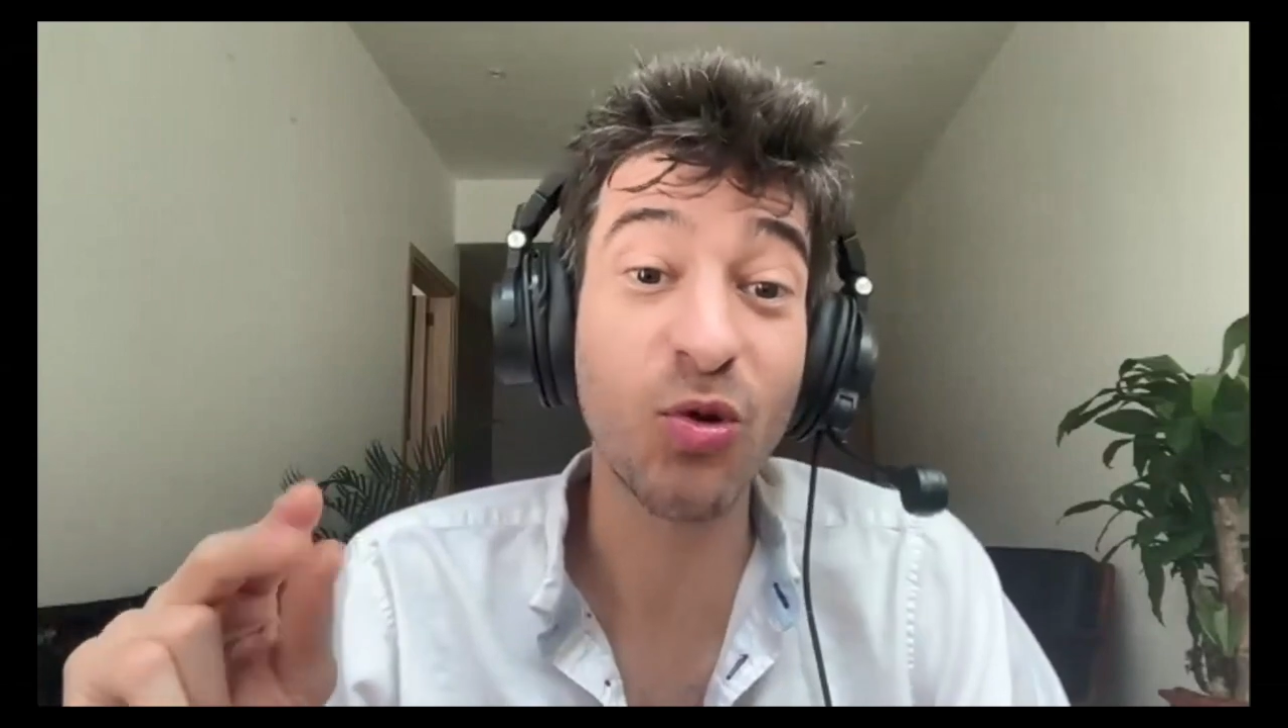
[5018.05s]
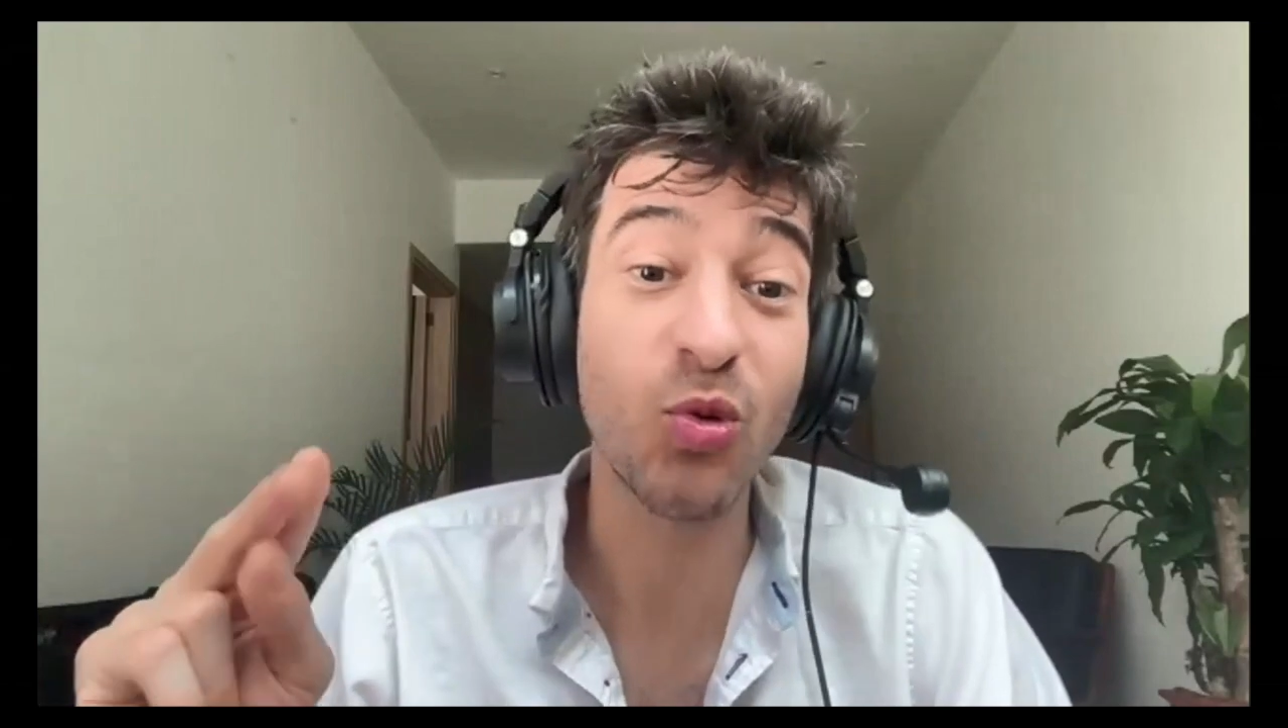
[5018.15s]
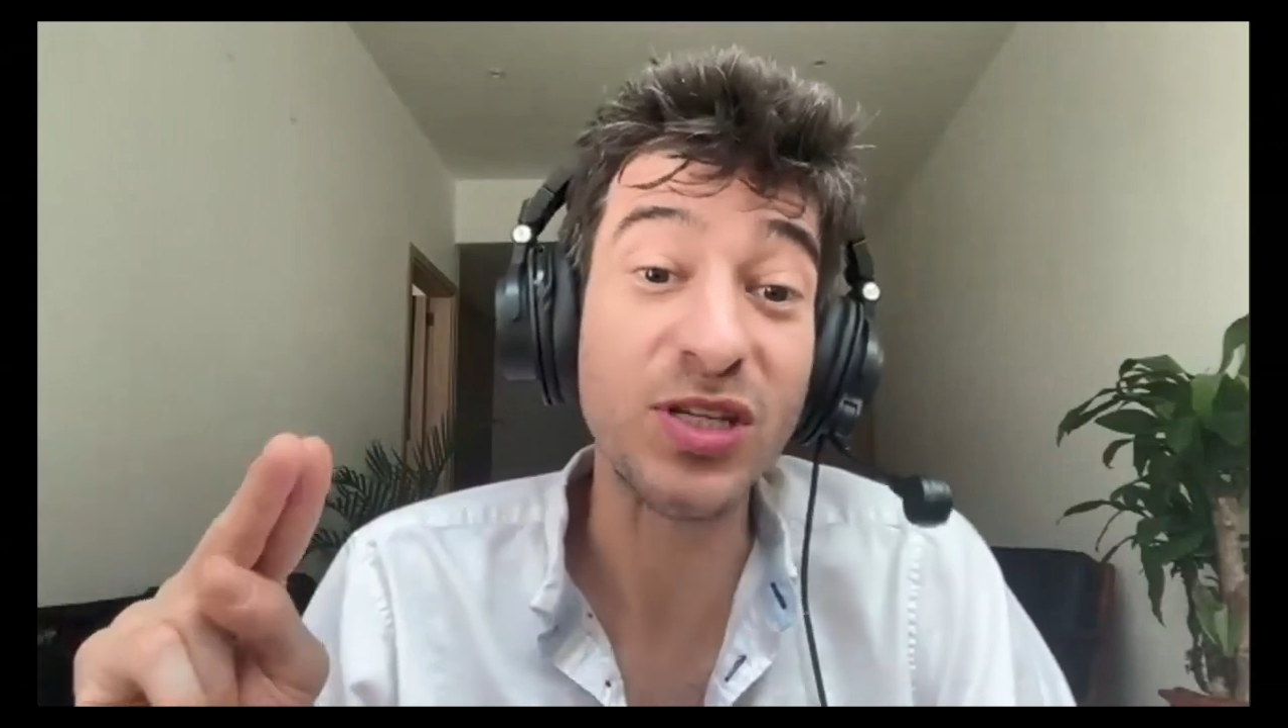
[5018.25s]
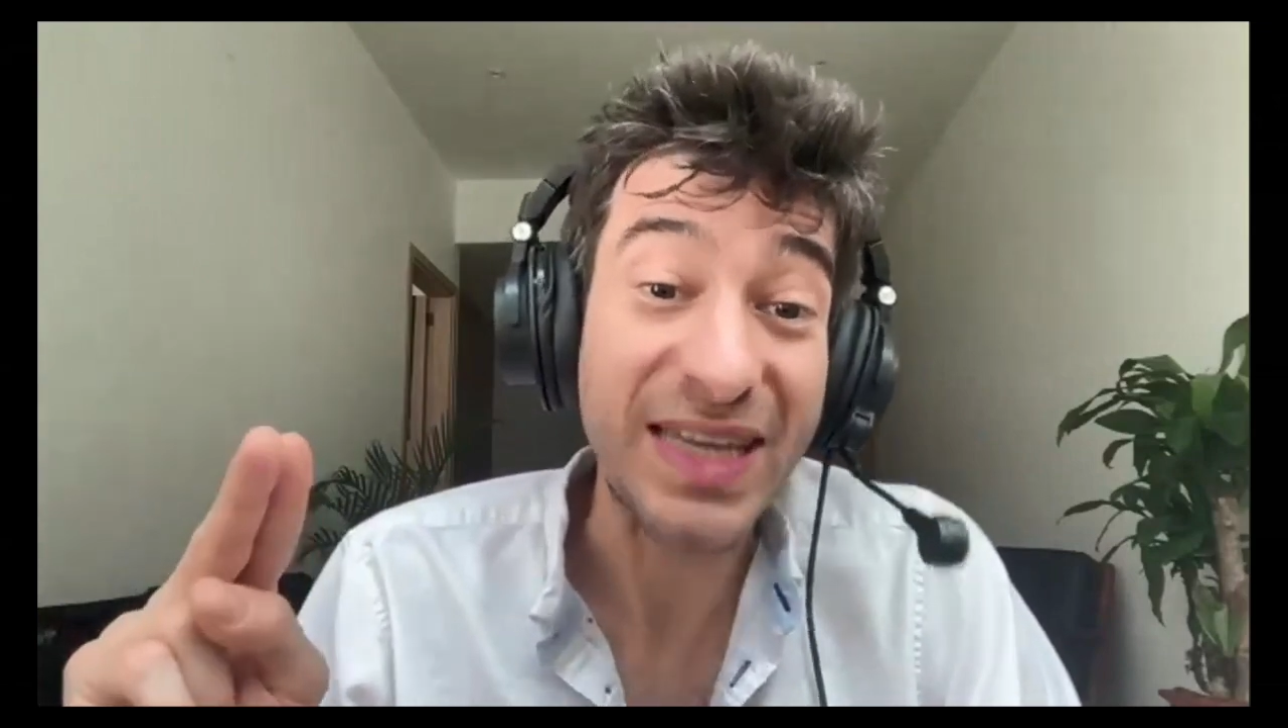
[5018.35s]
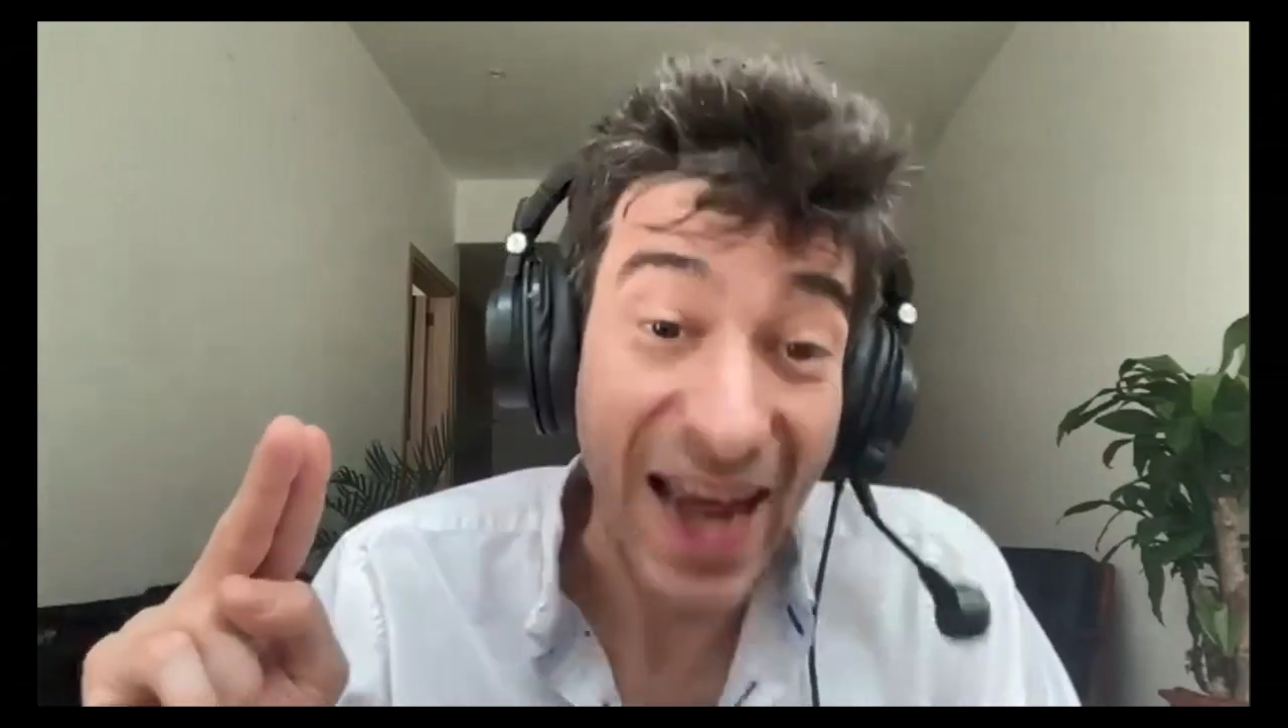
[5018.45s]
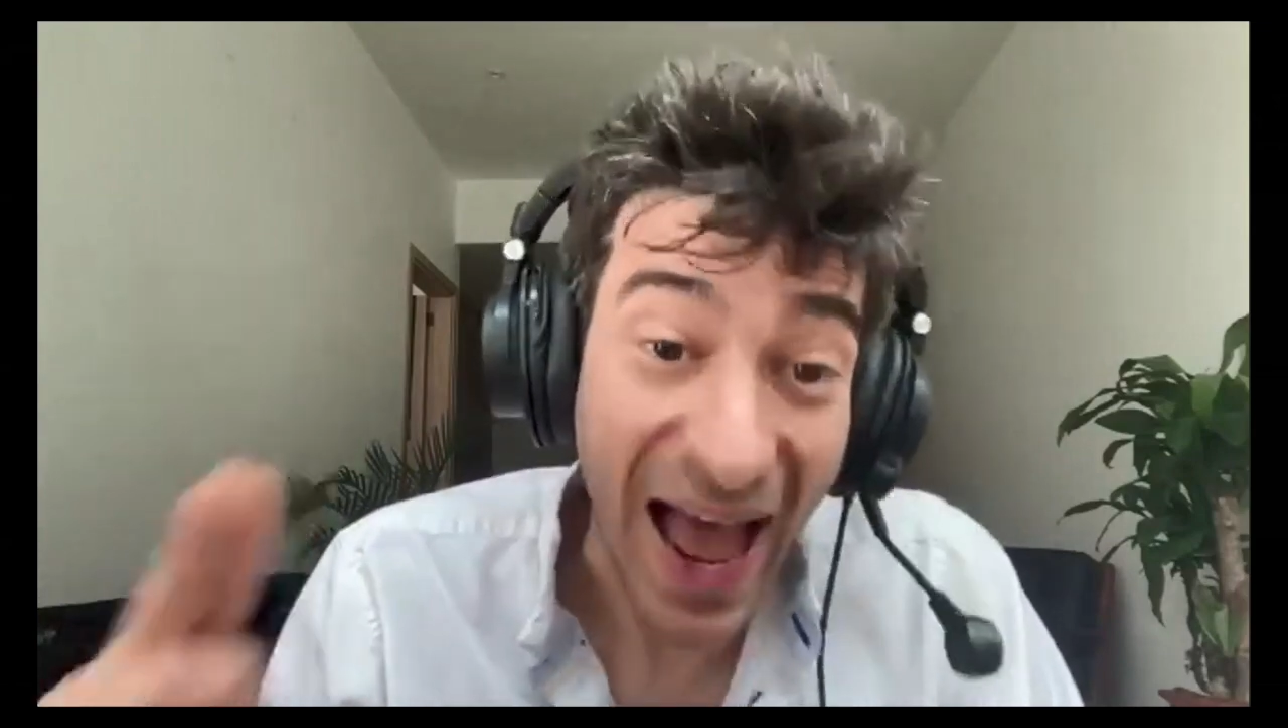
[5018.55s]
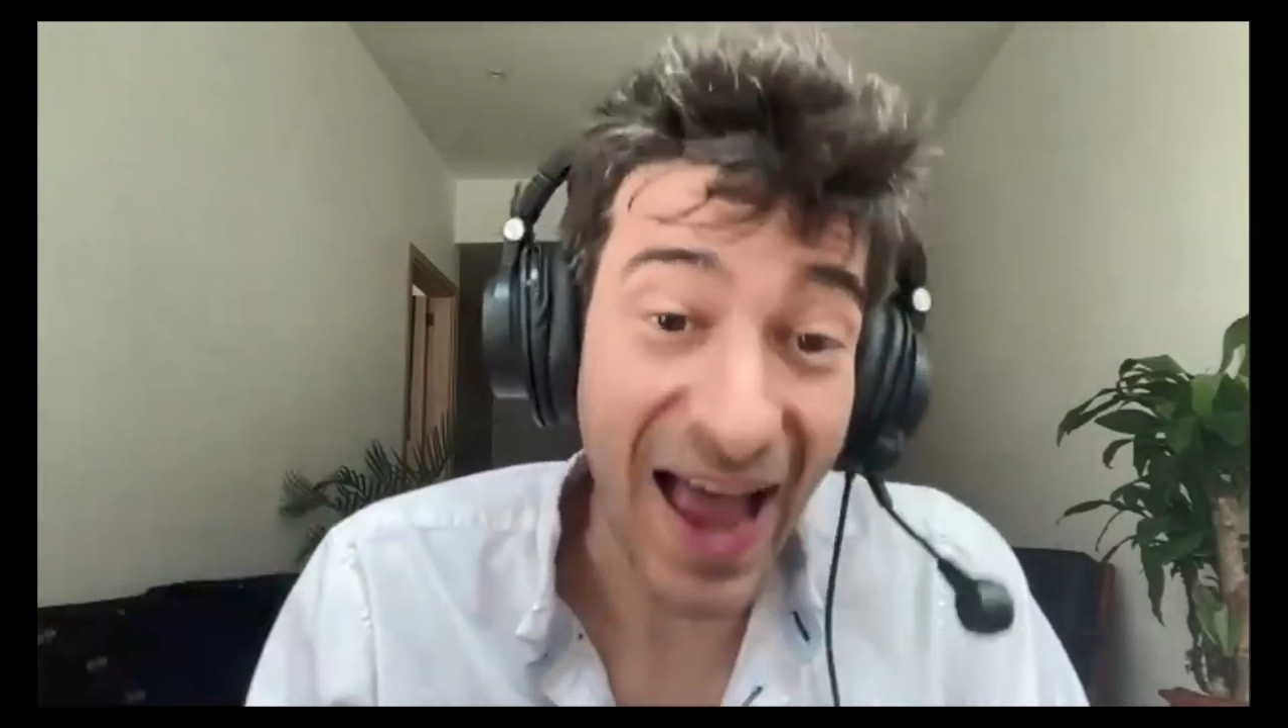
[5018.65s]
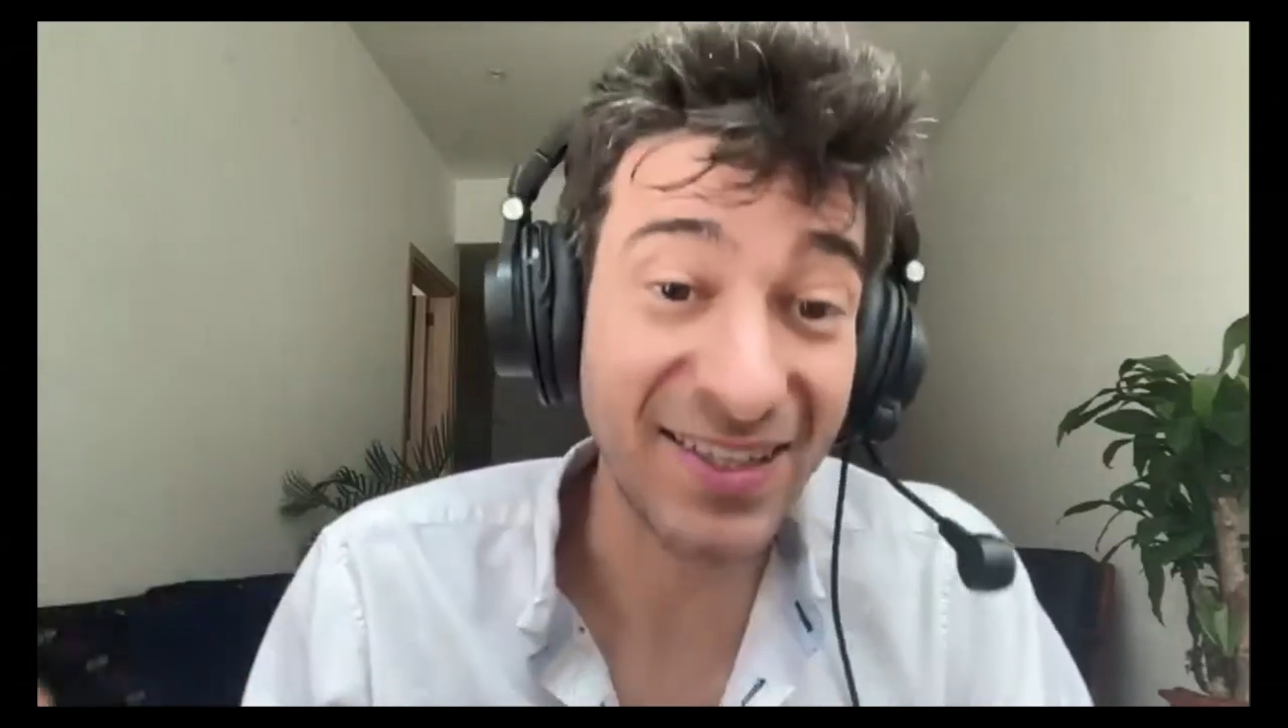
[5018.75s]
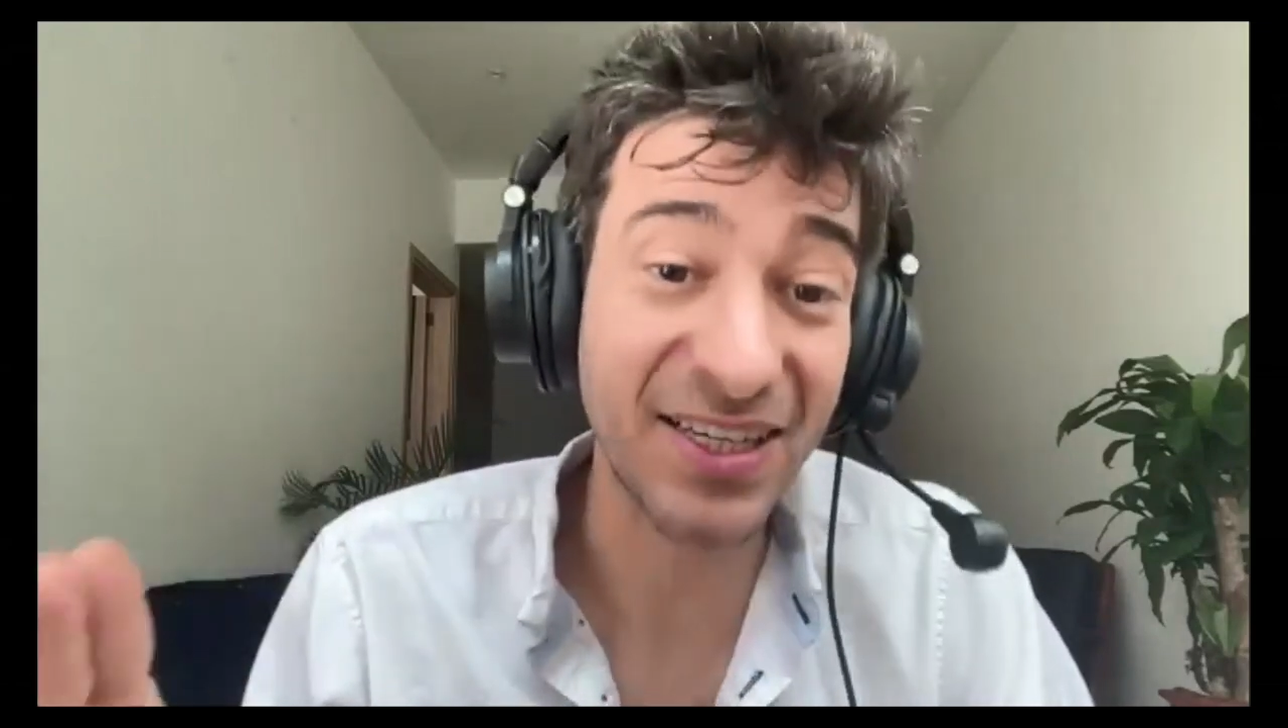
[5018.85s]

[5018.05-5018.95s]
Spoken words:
was not